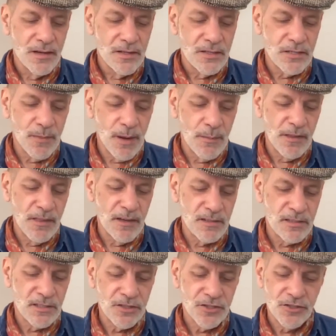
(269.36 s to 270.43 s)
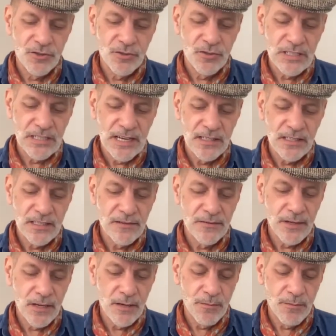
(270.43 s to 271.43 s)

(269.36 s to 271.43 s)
So maybe there's this new sense of